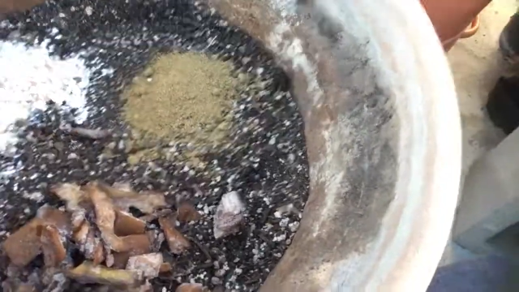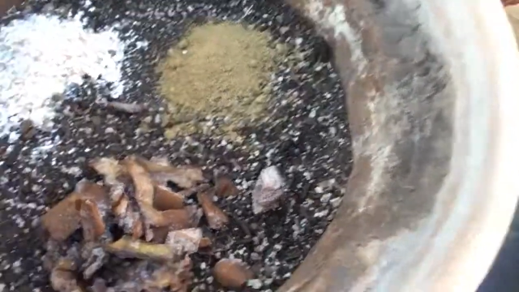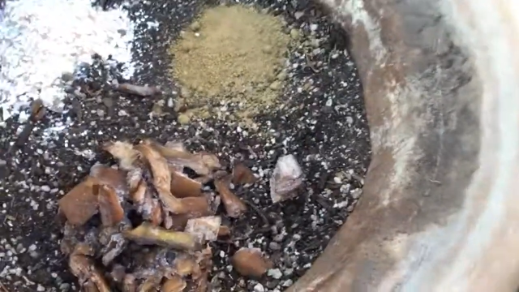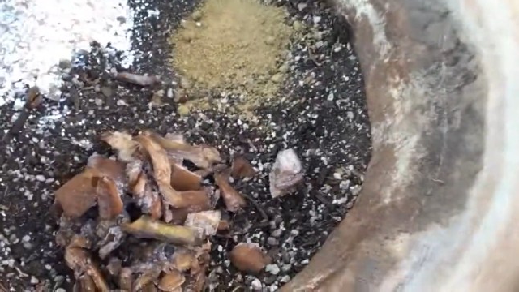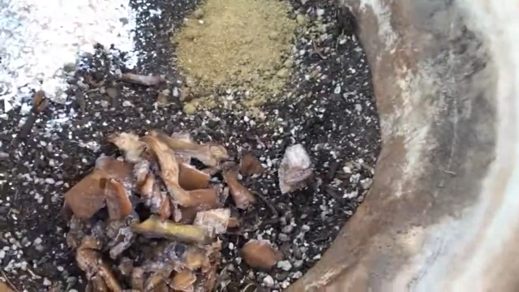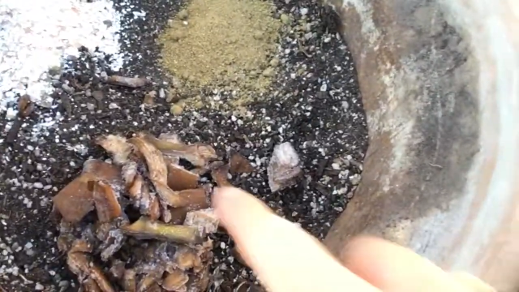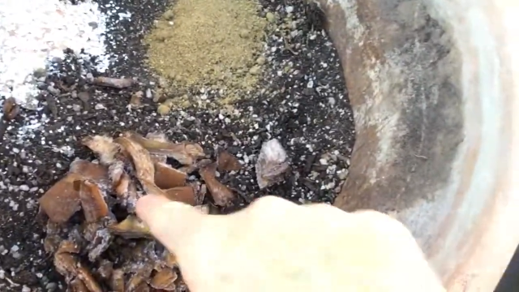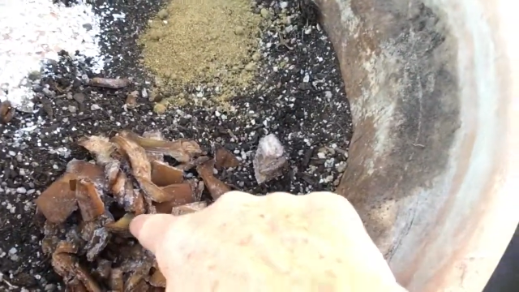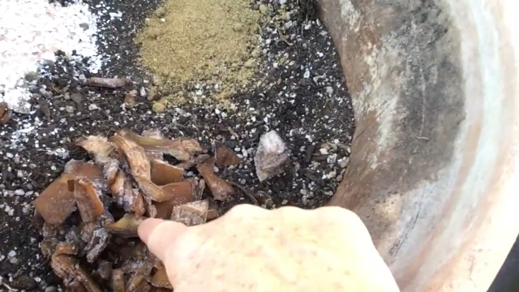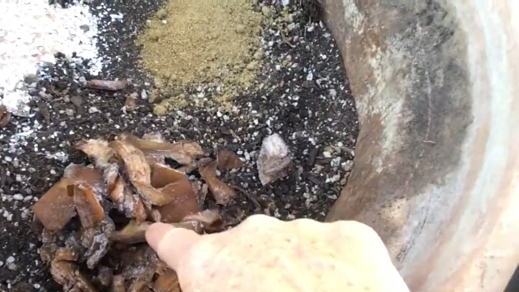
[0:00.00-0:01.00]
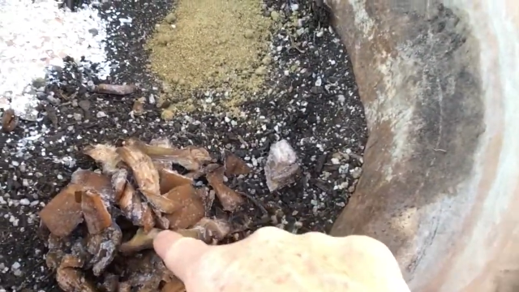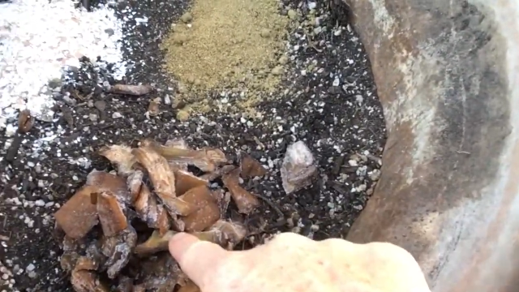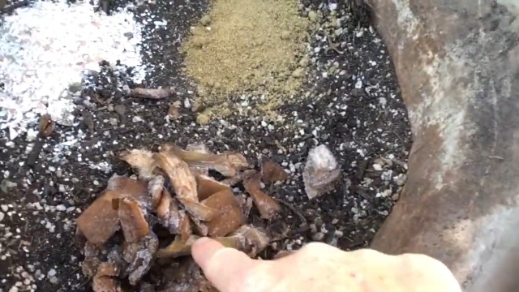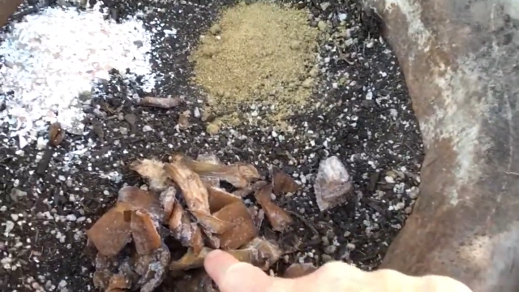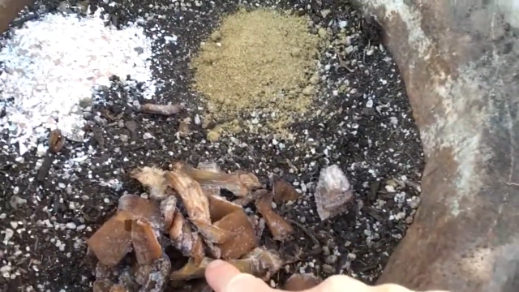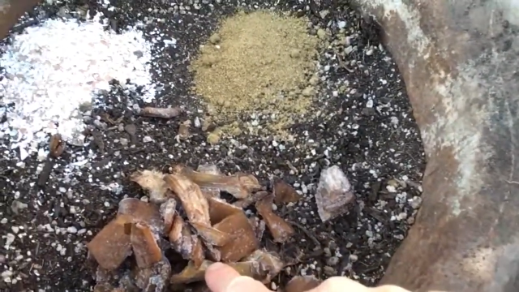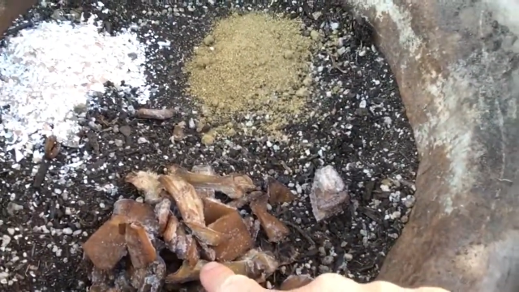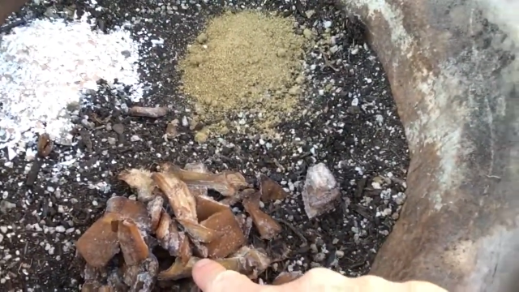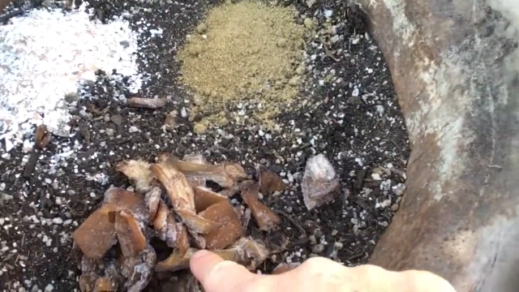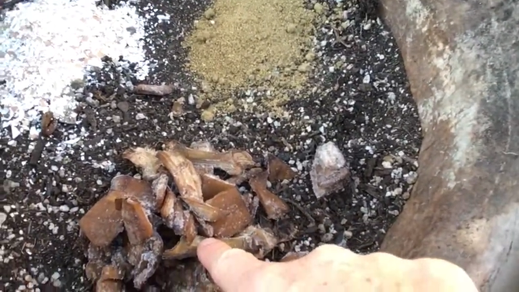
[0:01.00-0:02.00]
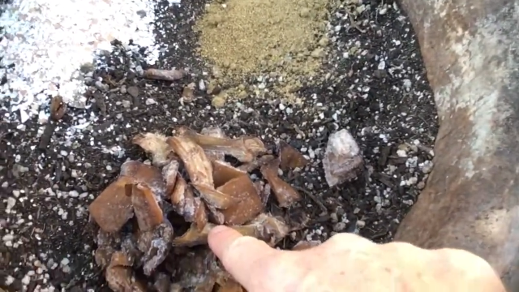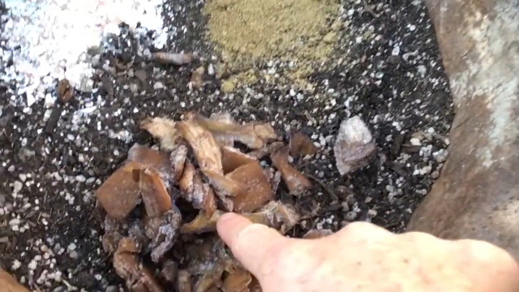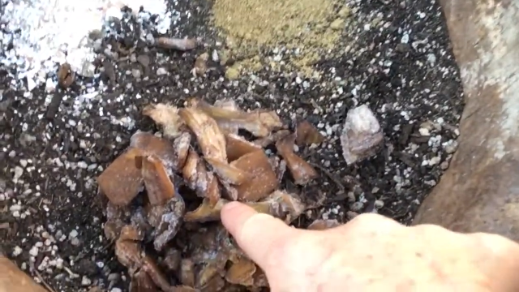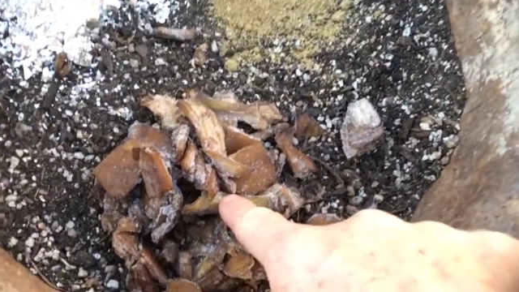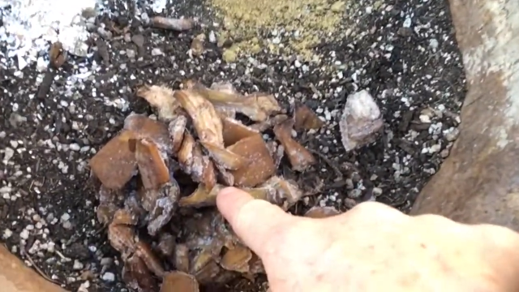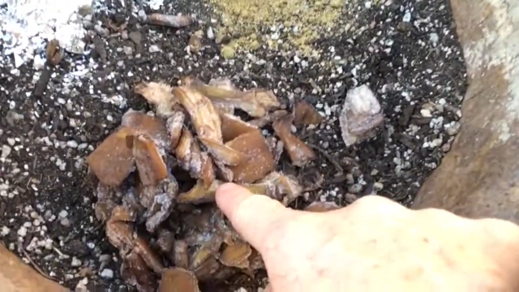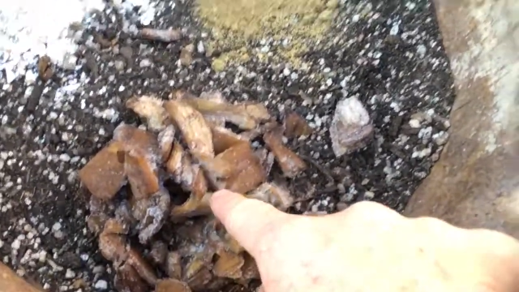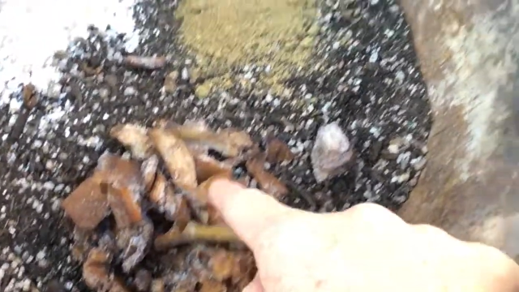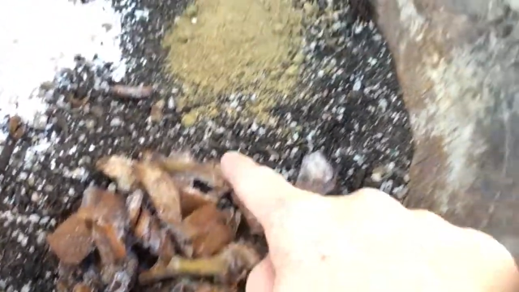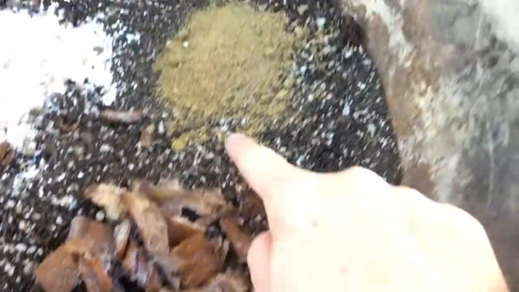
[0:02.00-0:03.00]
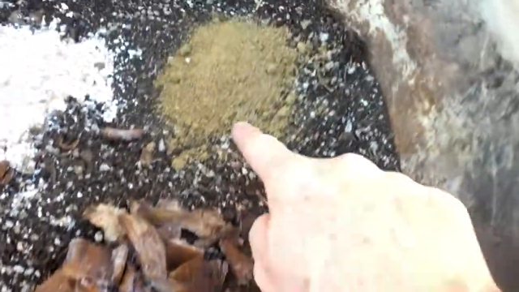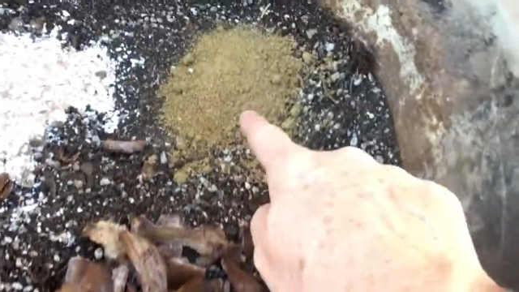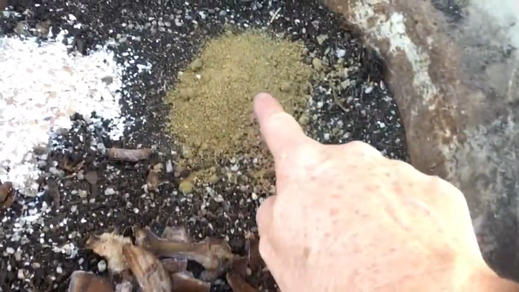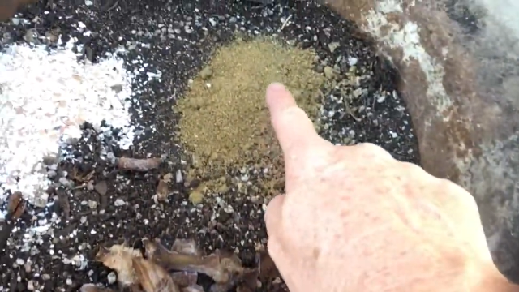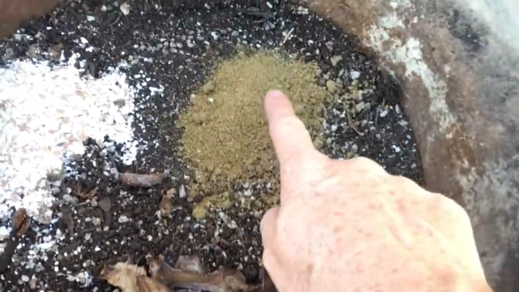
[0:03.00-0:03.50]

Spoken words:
(no speaker visible)